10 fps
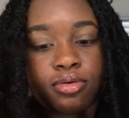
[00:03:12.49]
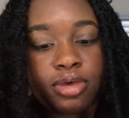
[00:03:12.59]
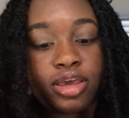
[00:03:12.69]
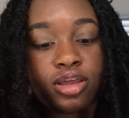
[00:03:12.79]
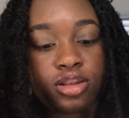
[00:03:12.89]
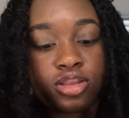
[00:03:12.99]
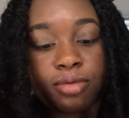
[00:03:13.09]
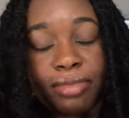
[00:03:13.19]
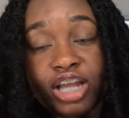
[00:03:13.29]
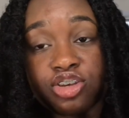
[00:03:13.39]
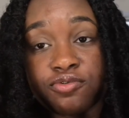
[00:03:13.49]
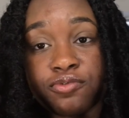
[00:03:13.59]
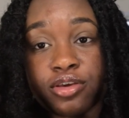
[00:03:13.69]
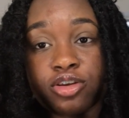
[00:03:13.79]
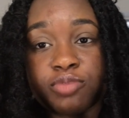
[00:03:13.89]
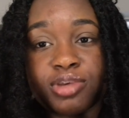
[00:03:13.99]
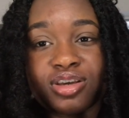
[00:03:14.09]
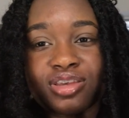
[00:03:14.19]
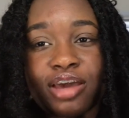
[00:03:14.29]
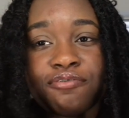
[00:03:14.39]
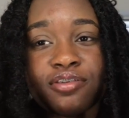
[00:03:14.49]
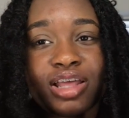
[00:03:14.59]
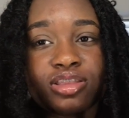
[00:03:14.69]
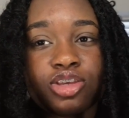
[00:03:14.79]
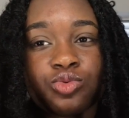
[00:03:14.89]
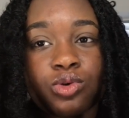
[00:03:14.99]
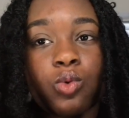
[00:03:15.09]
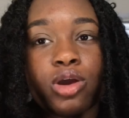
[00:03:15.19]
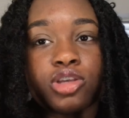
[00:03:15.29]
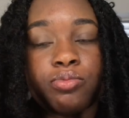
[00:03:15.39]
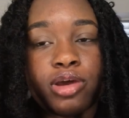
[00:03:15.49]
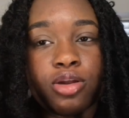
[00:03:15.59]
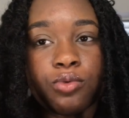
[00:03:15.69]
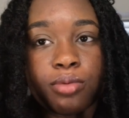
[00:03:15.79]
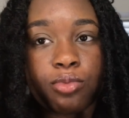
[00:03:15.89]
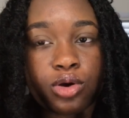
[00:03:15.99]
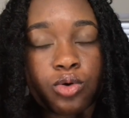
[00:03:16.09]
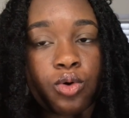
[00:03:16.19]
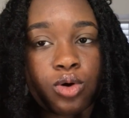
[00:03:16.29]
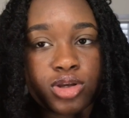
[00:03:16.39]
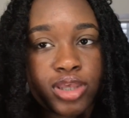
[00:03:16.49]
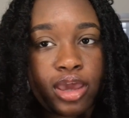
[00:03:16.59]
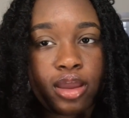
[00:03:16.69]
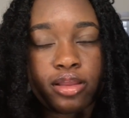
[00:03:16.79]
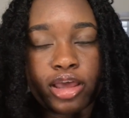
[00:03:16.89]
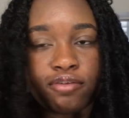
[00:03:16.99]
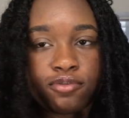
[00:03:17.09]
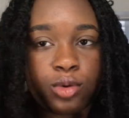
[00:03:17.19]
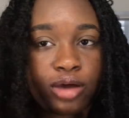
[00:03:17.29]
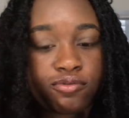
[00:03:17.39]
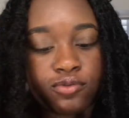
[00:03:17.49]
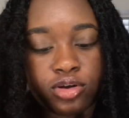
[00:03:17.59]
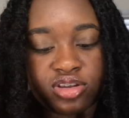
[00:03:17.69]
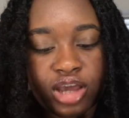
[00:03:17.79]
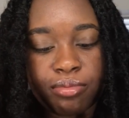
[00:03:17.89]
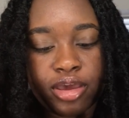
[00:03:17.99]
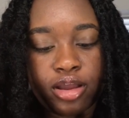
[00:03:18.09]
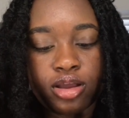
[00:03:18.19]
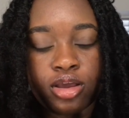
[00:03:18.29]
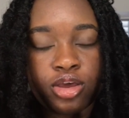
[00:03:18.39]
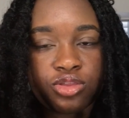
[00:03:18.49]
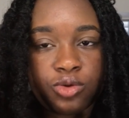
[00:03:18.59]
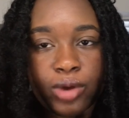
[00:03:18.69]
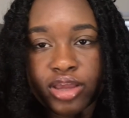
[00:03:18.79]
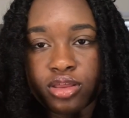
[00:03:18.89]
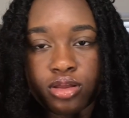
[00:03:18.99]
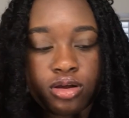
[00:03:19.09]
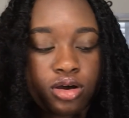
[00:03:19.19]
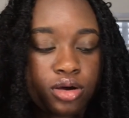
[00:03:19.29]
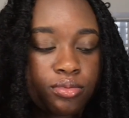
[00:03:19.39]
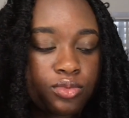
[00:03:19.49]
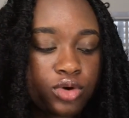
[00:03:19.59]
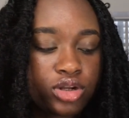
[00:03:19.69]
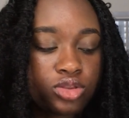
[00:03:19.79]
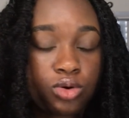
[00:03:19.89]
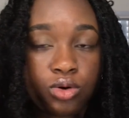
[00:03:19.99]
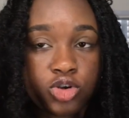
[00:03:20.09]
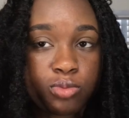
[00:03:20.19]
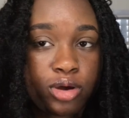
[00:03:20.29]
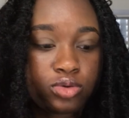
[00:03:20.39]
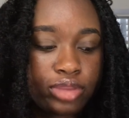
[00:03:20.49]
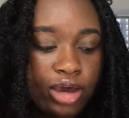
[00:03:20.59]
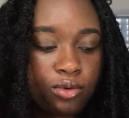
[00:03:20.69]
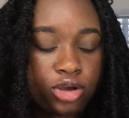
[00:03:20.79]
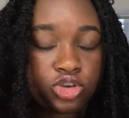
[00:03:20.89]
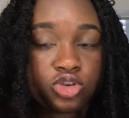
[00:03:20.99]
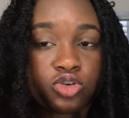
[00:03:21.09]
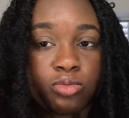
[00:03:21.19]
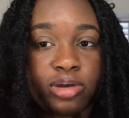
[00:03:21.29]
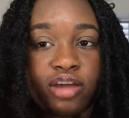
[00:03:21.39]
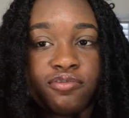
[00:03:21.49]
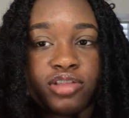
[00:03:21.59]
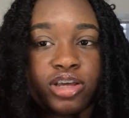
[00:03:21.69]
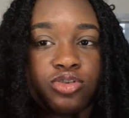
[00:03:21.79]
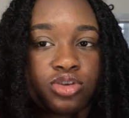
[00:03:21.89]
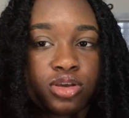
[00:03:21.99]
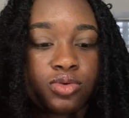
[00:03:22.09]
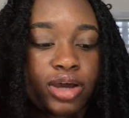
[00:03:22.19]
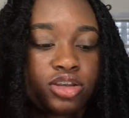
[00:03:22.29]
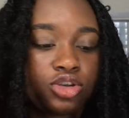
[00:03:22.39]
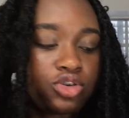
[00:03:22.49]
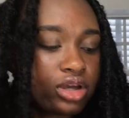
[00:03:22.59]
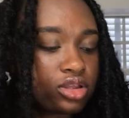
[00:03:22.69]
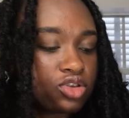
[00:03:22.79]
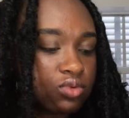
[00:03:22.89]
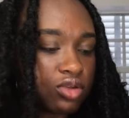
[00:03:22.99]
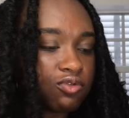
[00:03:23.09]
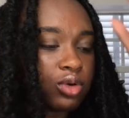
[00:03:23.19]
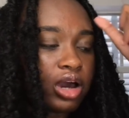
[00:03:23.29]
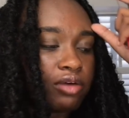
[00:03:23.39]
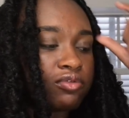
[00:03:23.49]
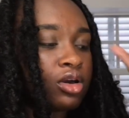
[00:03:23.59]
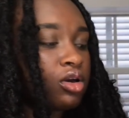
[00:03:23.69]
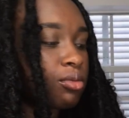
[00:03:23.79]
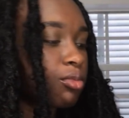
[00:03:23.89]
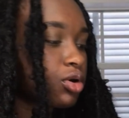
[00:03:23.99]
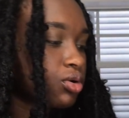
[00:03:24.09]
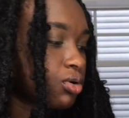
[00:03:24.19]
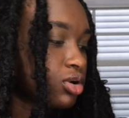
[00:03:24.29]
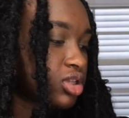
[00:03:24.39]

and the magic fingers because I feel like this one works better with more coarse hair. Like if you have 4 type hair, the regular one in the orange bottle, that works too, but I feel like you guys should try this one if you have more coarse.